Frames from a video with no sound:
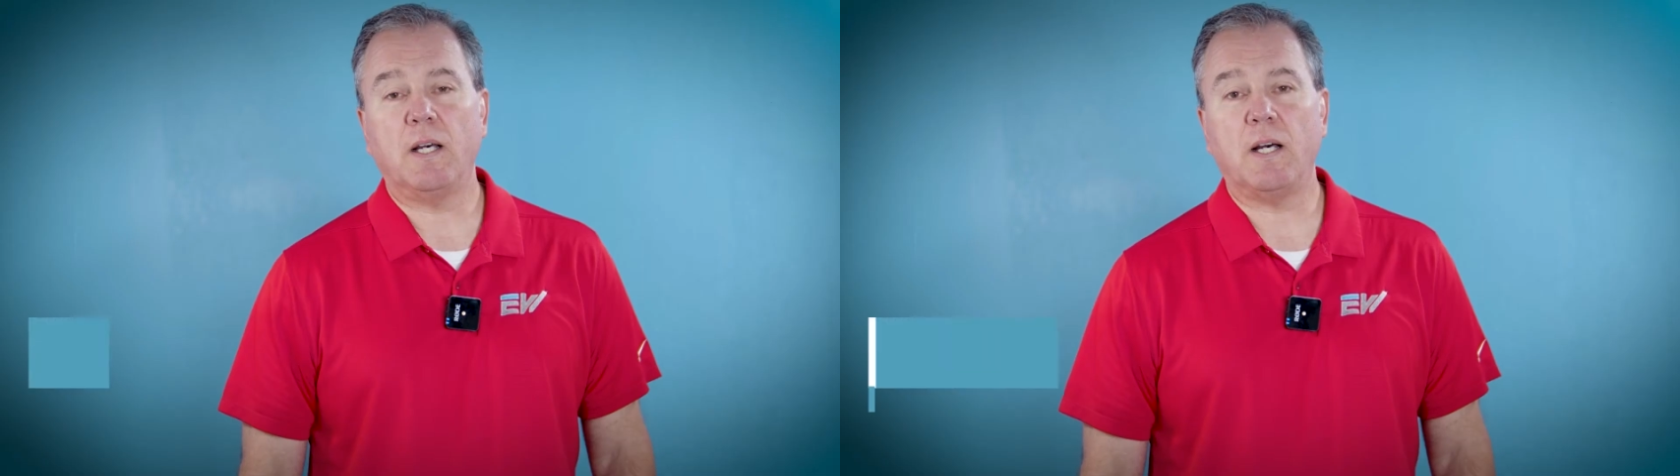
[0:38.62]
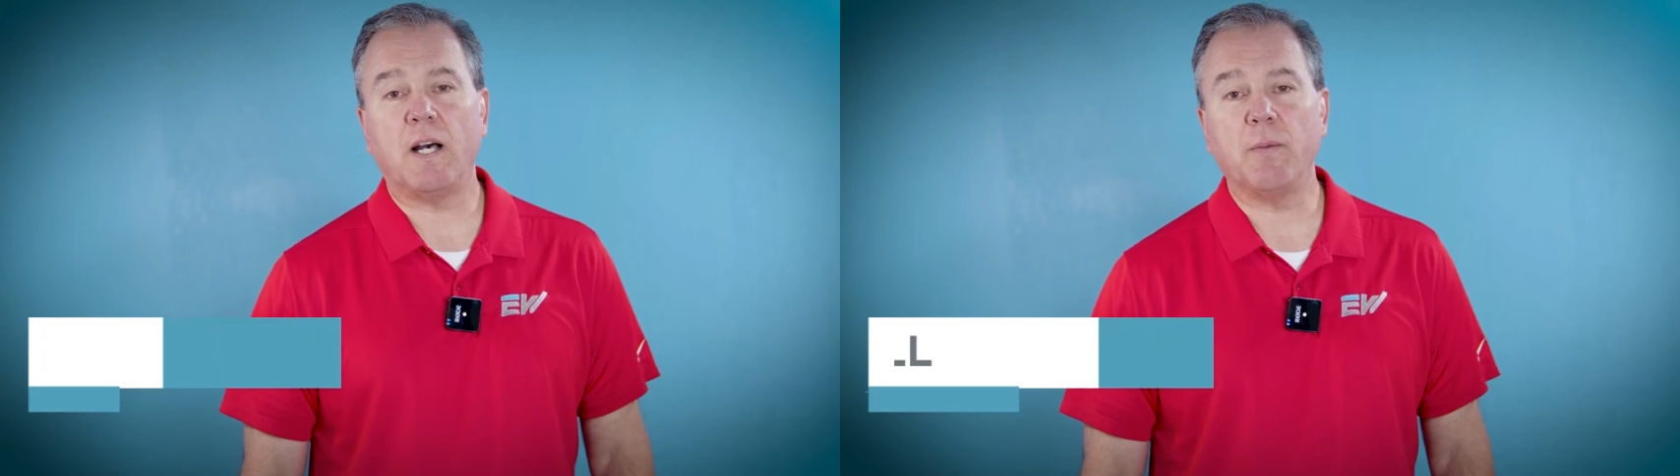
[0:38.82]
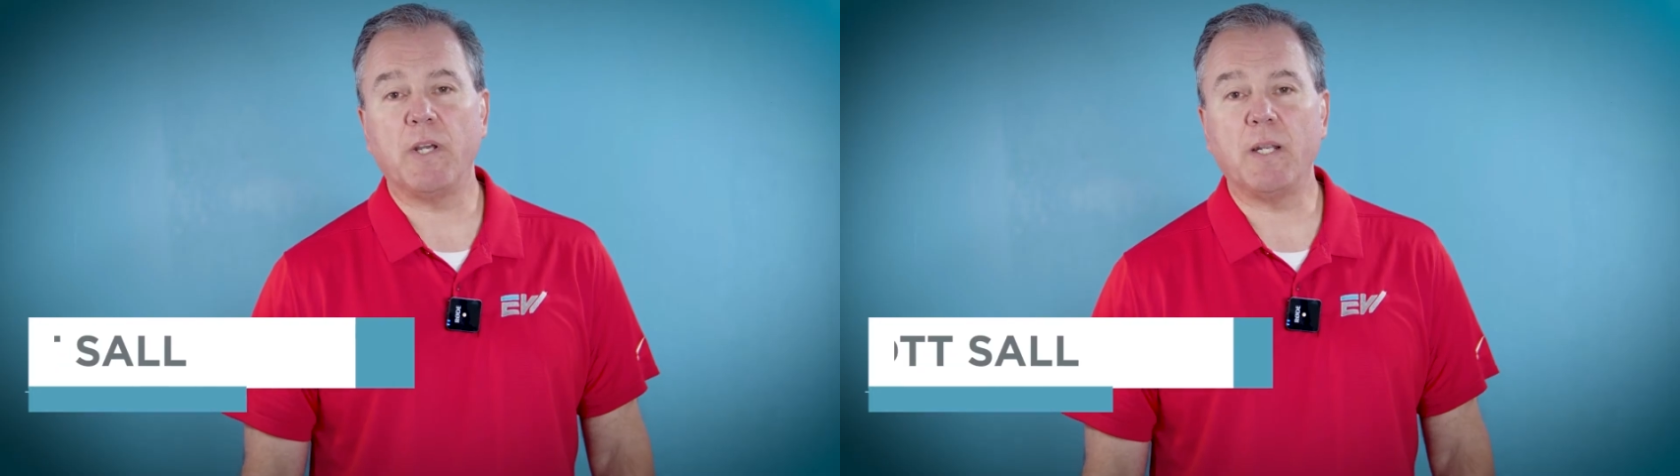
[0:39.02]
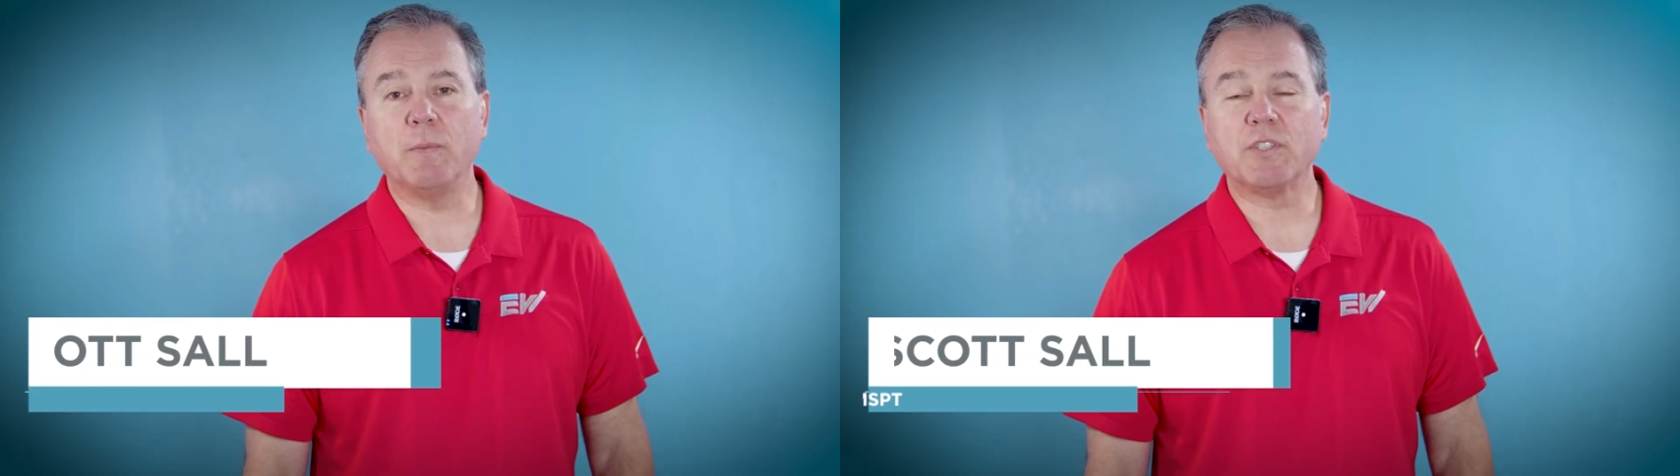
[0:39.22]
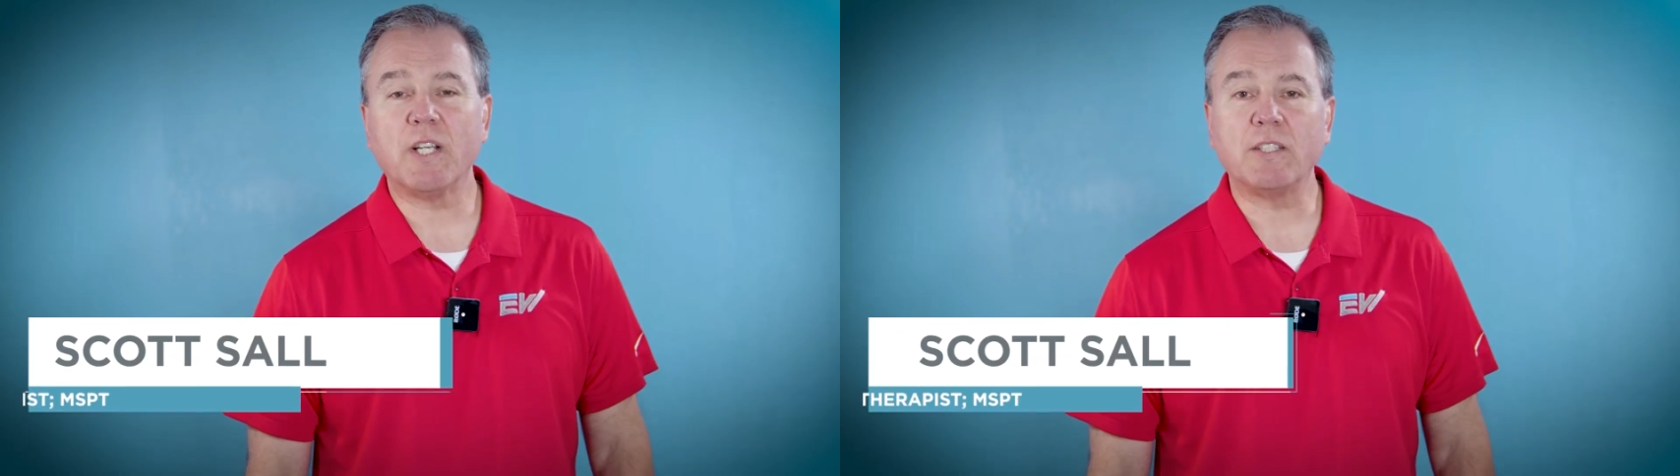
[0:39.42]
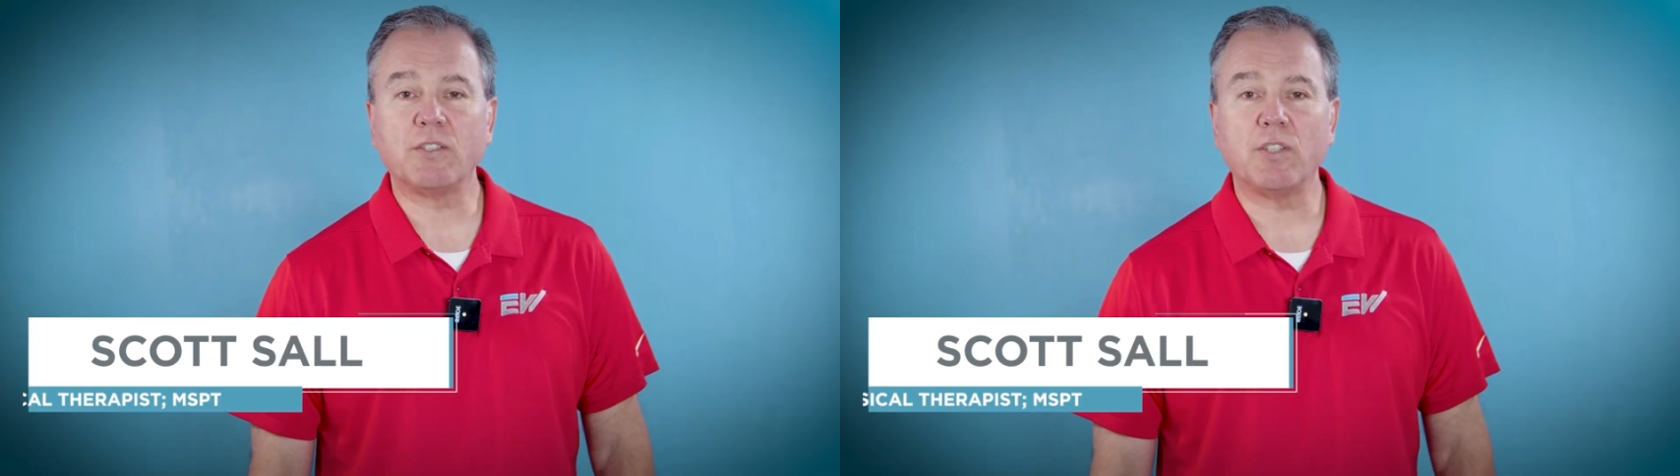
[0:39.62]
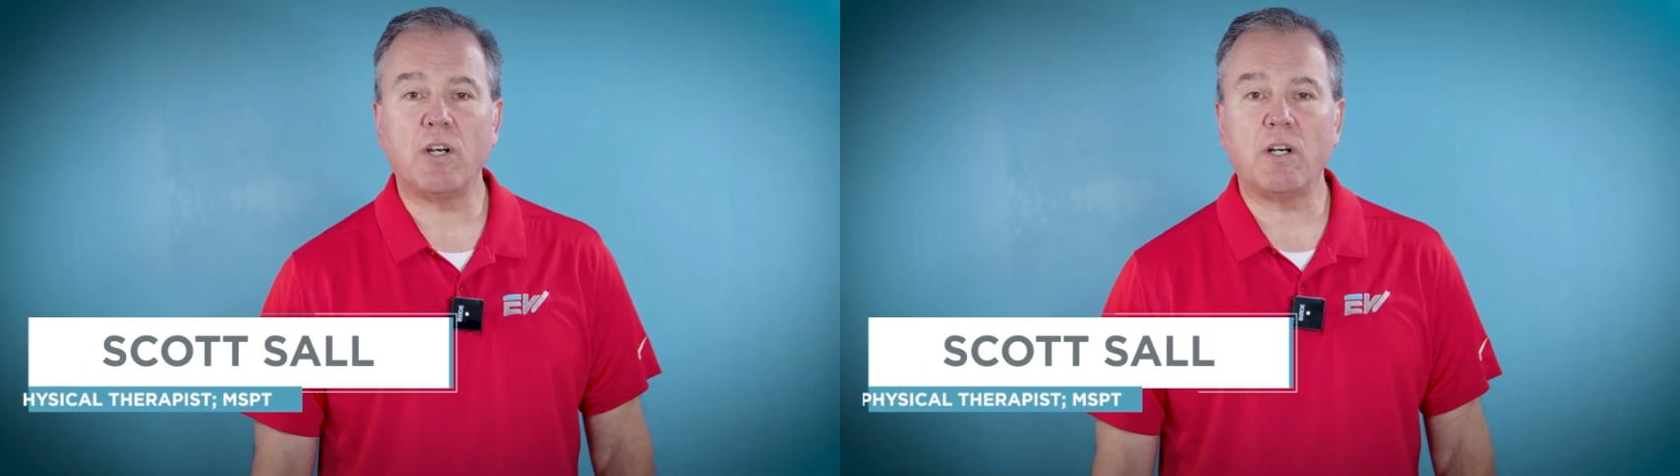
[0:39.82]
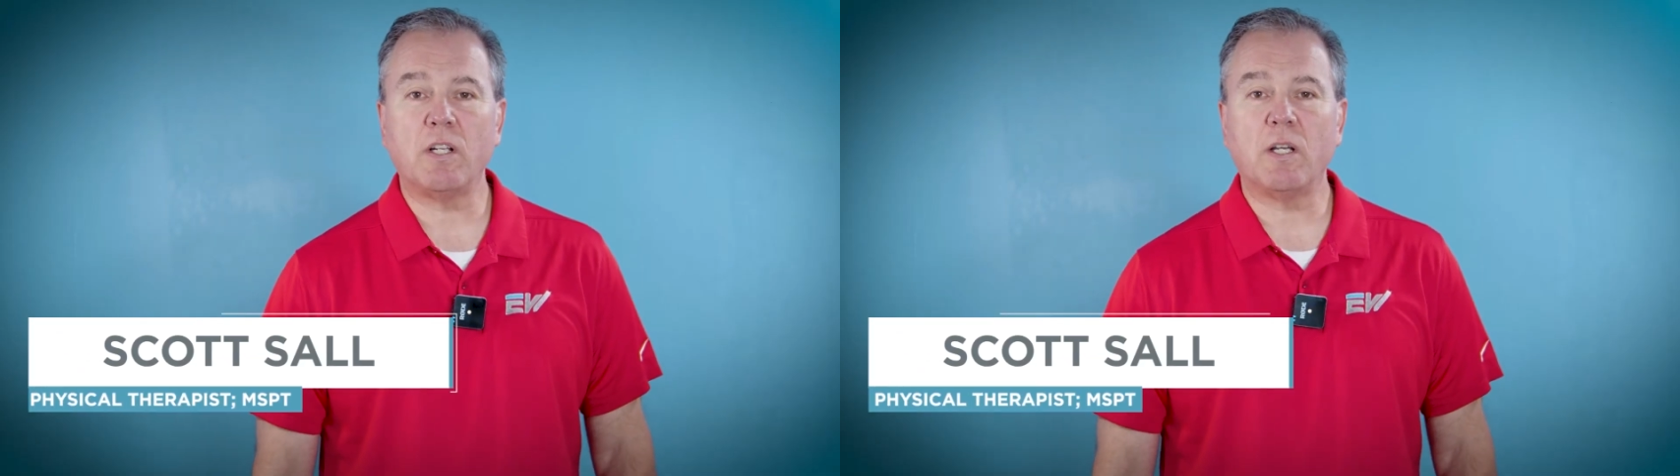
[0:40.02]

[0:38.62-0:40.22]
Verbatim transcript: Hi, my name is Scott Saul.